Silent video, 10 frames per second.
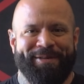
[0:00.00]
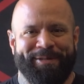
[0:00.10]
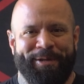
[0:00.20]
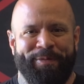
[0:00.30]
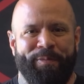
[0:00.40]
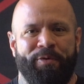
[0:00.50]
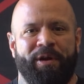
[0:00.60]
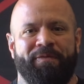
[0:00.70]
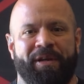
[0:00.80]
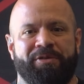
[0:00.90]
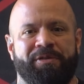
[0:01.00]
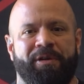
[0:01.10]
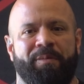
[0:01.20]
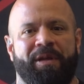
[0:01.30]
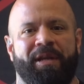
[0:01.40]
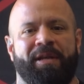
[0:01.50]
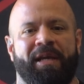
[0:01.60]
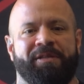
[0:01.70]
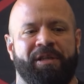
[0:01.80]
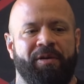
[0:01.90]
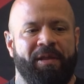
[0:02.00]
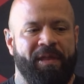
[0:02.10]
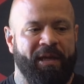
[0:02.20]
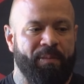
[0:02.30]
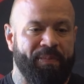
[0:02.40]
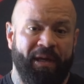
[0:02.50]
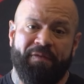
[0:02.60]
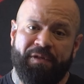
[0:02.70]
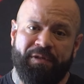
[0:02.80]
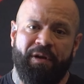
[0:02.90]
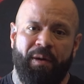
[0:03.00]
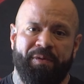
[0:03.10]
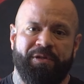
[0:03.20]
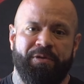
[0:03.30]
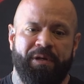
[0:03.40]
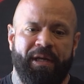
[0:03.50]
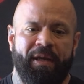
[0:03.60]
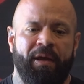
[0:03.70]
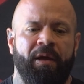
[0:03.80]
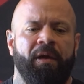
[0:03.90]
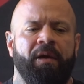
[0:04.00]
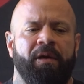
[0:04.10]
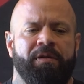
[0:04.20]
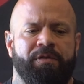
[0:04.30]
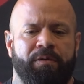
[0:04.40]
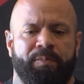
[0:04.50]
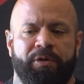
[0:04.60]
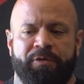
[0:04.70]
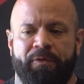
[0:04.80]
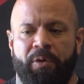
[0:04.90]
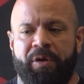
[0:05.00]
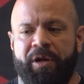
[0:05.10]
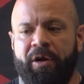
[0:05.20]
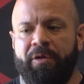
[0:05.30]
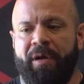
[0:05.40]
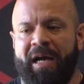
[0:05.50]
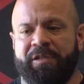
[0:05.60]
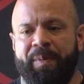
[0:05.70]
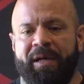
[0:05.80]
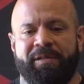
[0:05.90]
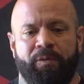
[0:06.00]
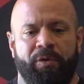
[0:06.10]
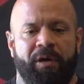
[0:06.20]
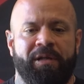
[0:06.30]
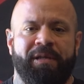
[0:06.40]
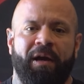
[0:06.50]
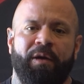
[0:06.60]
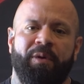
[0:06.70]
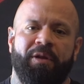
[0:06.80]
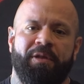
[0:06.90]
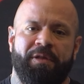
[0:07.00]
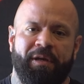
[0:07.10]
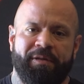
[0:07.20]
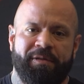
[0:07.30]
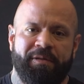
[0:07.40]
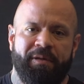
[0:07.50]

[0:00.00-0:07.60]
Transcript: There's gonna be more adventures coming in next year. I think it gives us an opportunity to push forward in other aspects, and we're gonna talk about other things.